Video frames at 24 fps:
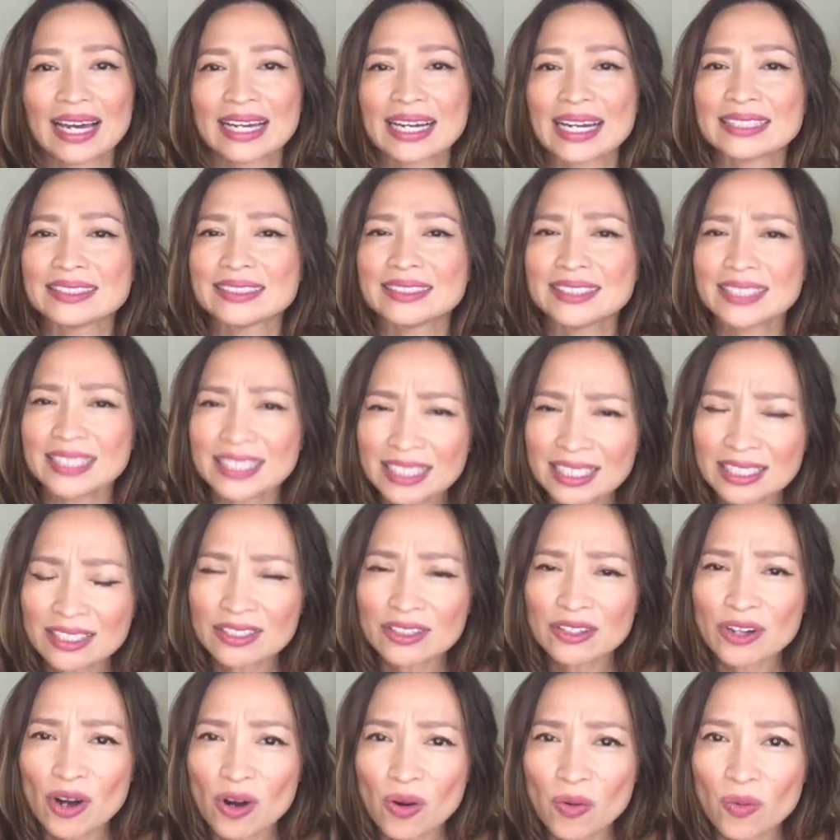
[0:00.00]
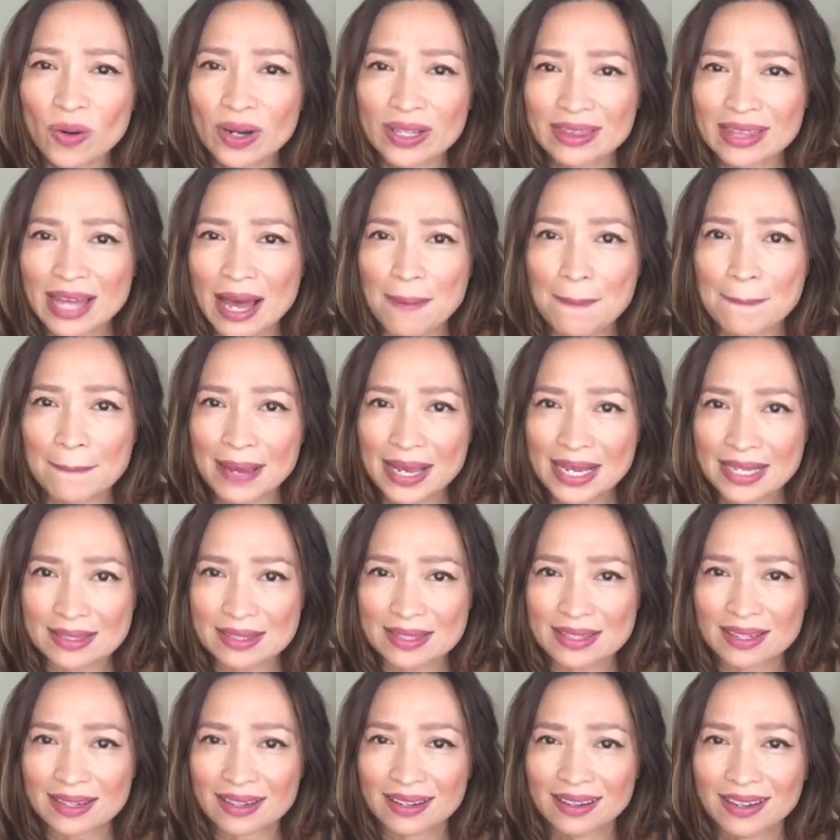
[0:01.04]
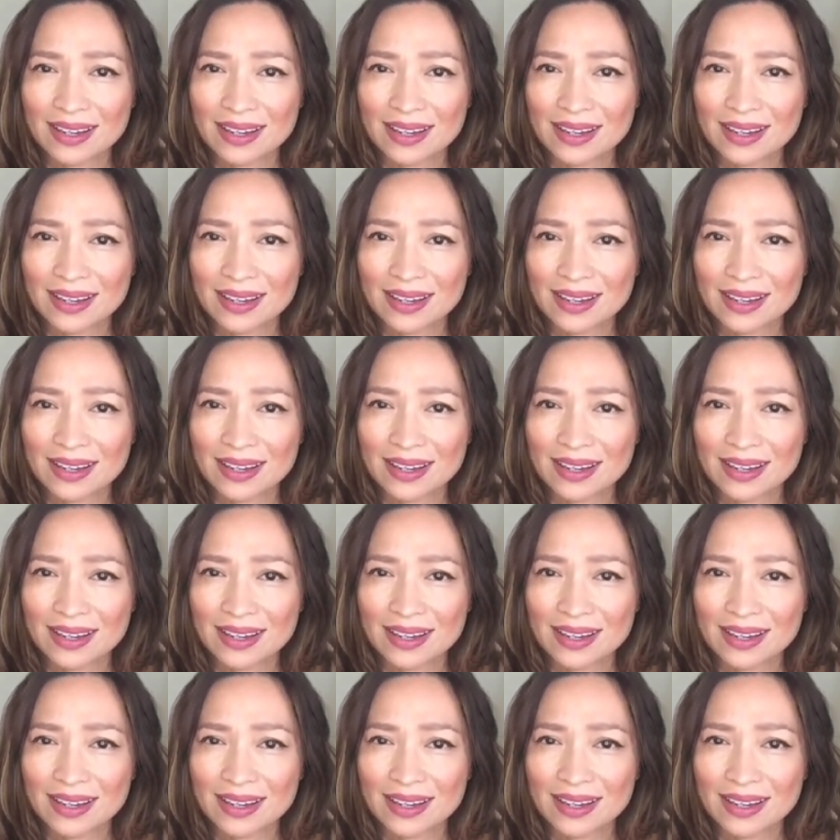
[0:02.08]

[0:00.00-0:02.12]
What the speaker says: I didn't know what that meant.